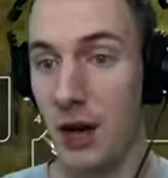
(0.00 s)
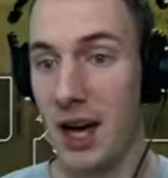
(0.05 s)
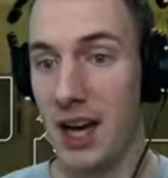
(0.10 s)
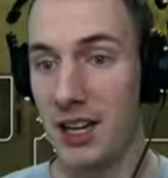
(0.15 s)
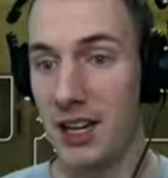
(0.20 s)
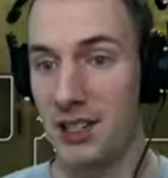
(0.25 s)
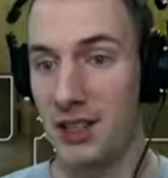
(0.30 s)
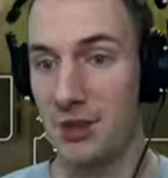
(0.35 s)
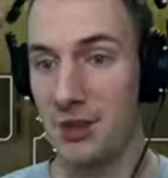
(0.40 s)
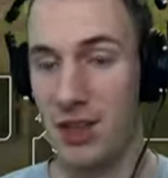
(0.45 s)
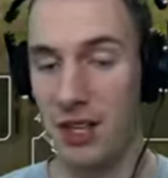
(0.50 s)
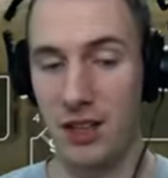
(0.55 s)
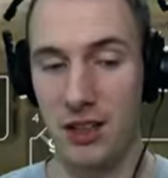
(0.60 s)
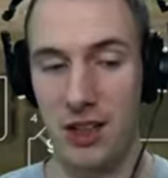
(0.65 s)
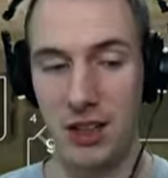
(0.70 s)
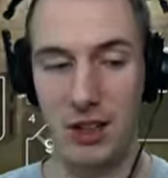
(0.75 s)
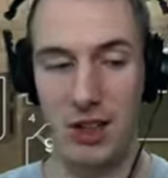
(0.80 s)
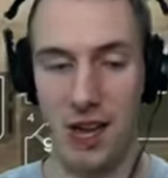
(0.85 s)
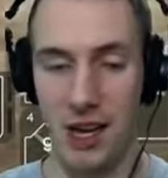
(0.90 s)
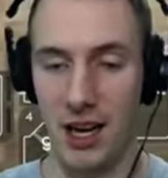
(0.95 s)
as you saw
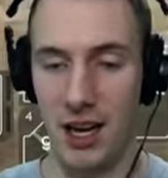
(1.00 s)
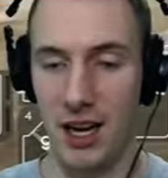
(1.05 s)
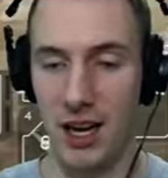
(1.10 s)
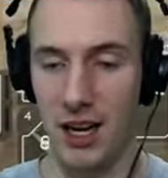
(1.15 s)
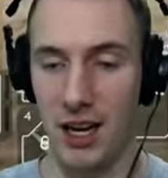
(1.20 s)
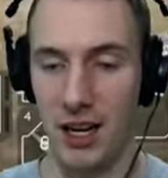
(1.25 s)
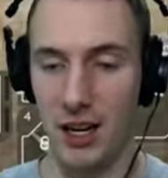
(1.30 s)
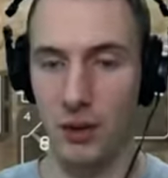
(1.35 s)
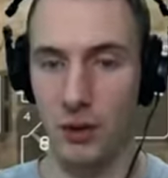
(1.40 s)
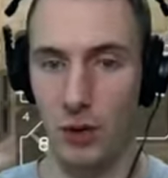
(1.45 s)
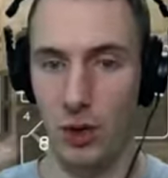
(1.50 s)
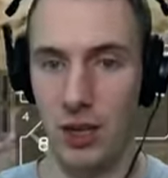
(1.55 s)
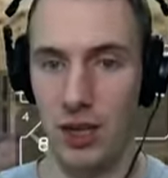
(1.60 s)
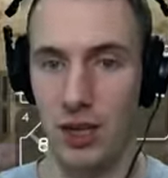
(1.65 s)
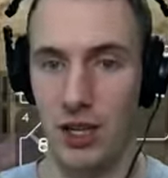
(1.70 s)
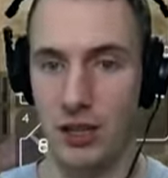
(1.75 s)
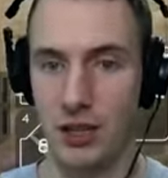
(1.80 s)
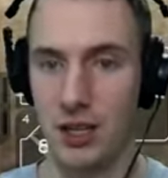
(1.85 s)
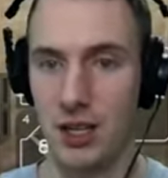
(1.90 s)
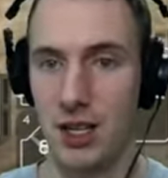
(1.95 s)
there, I
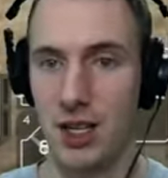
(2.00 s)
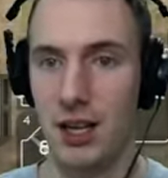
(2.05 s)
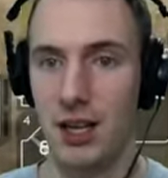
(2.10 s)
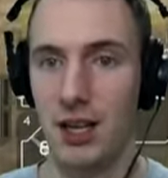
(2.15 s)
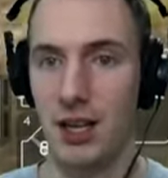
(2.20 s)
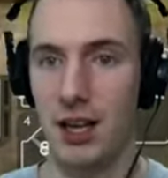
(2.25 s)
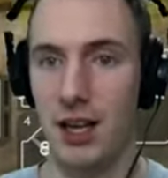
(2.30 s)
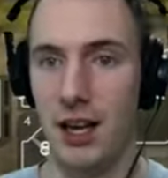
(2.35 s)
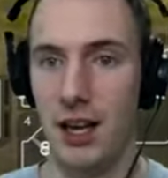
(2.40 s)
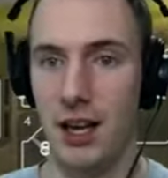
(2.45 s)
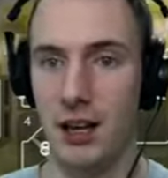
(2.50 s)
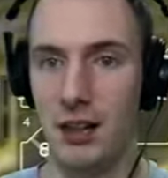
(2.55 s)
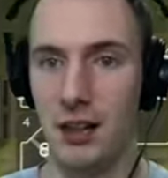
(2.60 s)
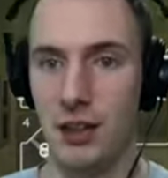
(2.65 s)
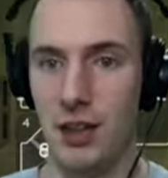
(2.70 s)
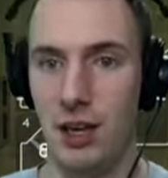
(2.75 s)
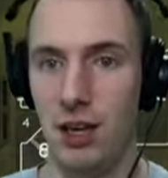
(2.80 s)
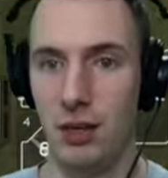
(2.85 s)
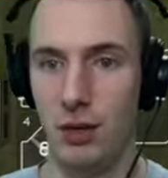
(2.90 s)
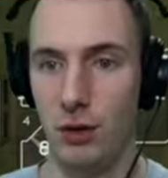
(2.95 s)
was heading
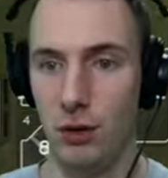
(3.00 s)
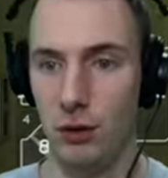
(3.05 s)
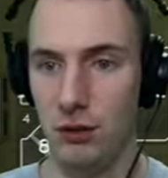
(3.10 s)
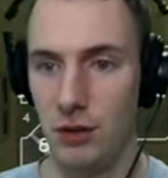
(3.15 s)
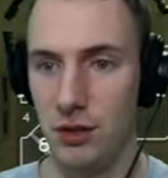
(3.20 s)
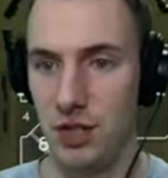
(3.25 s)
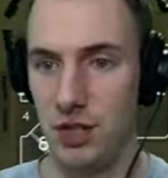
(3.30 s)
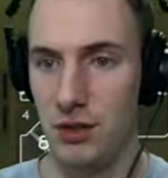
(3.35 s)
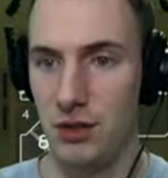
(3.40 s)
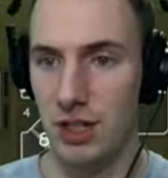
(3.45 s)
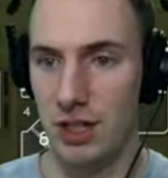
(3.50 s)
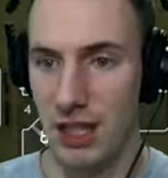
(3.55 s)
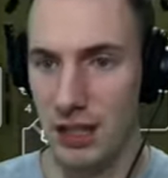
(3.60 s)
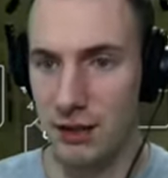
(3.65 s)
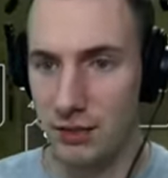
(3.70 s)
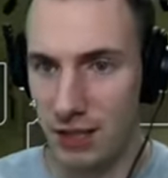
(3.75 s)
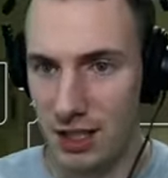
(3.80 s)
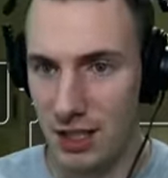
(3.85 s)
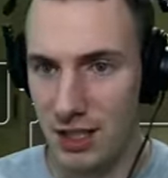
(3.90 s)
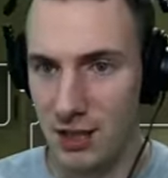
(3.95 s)
on over to the
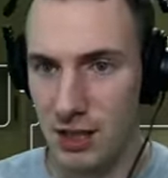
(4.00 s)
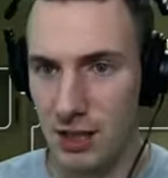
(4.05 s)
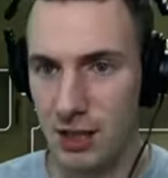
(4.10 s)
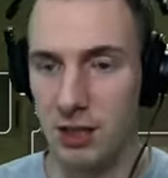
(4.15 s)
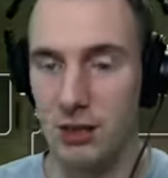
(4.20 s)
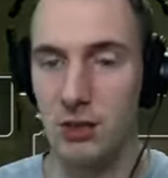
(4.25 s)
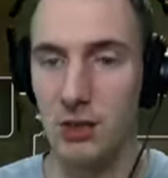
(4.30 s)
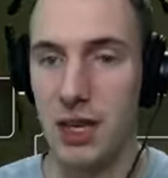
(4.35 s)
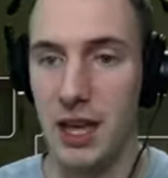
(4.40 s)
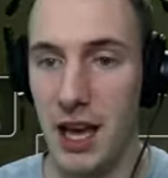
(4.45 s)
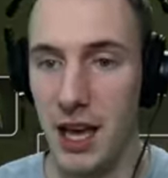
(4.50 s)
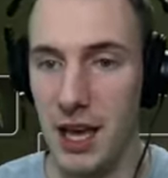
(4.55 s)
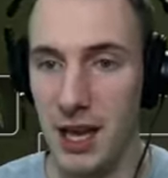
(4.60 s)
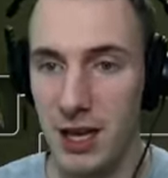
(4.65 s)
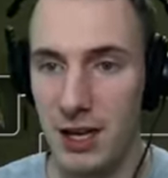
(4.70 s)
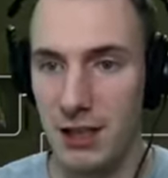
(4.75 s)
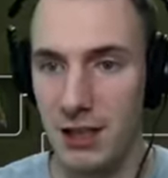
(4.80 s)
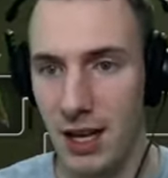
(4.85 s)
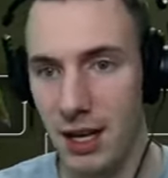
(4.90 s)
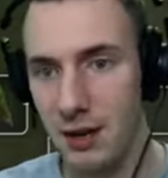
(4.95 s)
left lane to
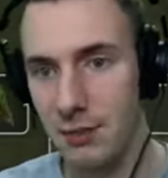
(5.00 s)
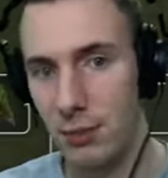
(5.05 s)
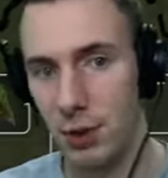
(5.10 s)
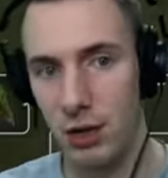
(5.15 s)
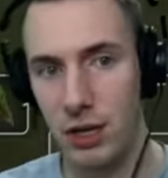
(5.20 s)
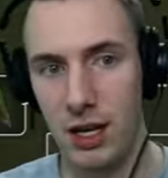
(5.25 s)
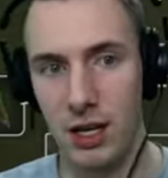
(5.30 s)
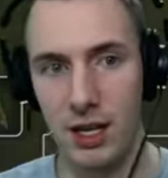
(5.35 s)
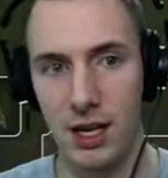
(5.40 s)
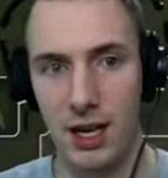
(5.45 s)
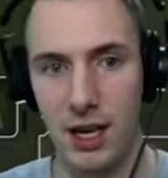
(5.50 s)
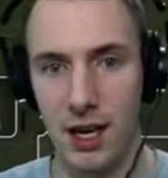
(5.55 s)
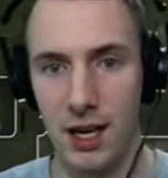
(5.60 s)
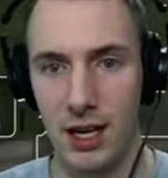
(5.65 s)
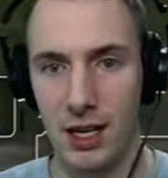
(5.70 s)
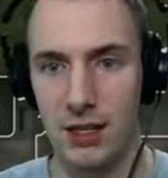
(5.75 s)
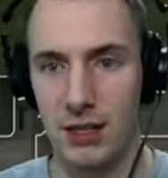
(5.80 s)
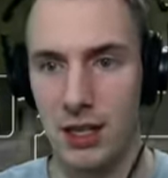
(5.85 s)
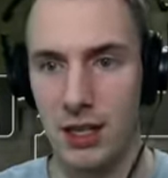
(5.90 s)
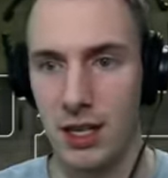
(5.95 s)
gank that Murdock
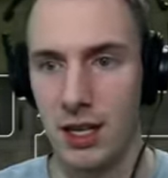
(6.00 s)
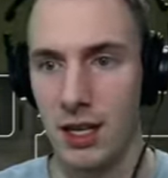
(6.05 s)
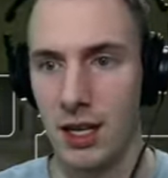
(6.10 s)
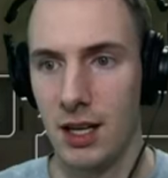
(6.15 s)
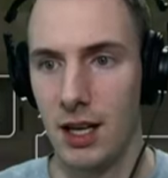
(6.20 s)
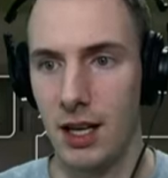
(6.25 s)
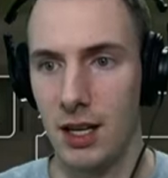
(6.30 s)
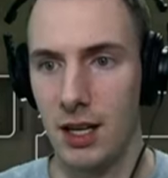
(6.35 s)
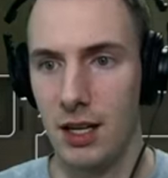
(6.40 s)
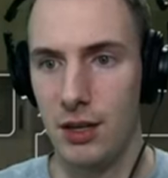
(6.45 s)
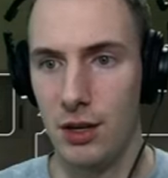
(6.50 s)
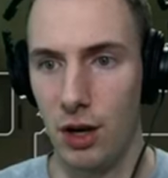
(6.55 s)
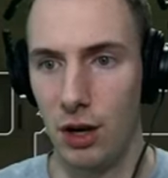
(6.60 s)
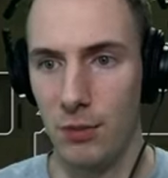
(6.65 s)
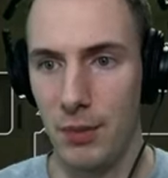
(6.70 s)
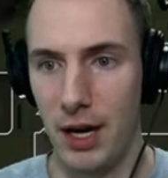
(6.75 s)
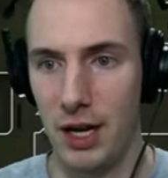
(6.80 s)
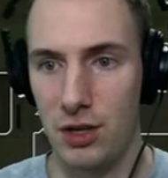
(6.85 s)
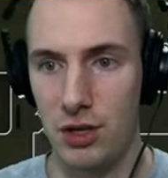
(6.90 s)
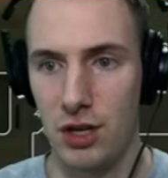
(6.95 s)
and
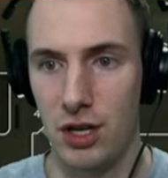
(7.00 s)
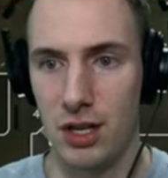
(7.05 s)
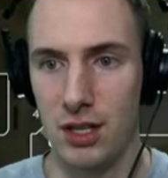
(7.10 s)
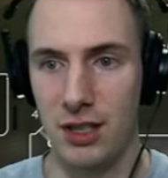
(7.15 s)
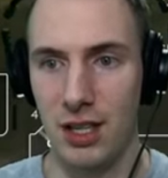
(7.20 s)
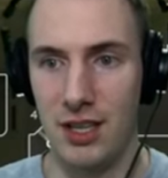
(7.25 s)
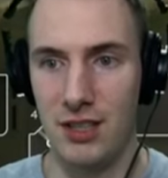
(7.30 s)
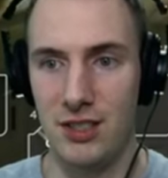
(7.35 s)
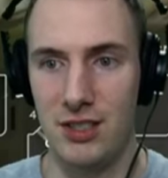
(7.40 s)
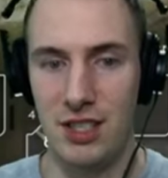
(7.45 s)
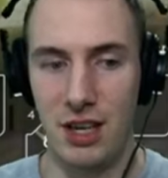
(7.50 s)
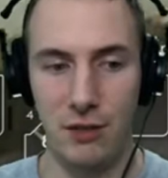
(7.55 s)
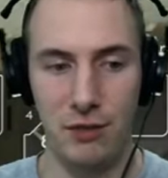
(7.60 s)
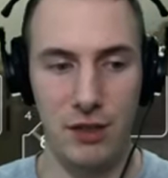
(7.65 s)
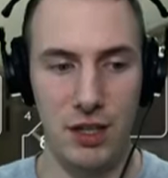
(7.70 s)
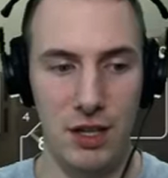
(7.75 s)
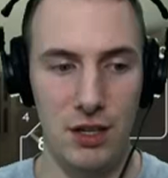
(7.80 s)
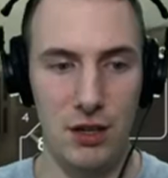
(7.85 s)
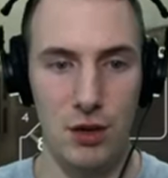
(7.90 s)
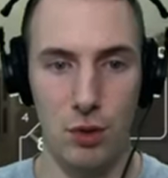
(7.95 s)
Narbash. And that is
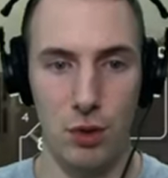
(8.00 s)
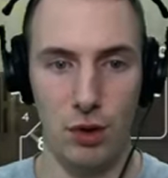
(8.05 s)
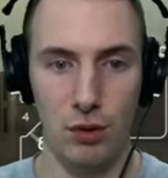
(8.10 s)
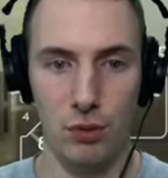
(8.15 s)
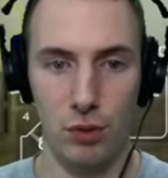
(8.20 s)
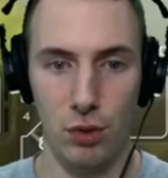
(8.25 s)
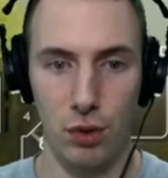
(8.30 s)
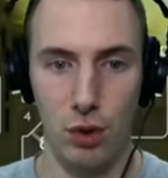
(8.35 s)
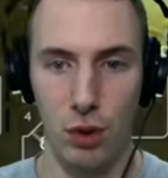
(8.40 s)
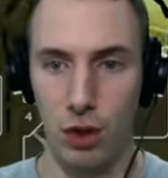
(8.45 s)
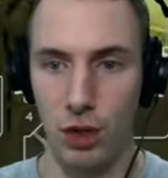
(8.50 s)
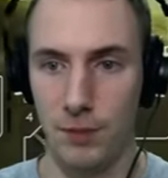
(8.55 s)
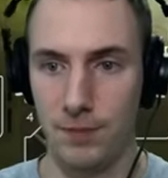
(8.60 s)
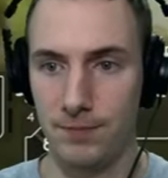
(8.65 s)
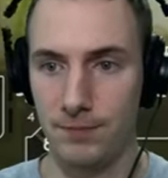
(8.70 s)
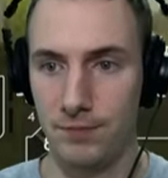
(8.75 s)
definitely your role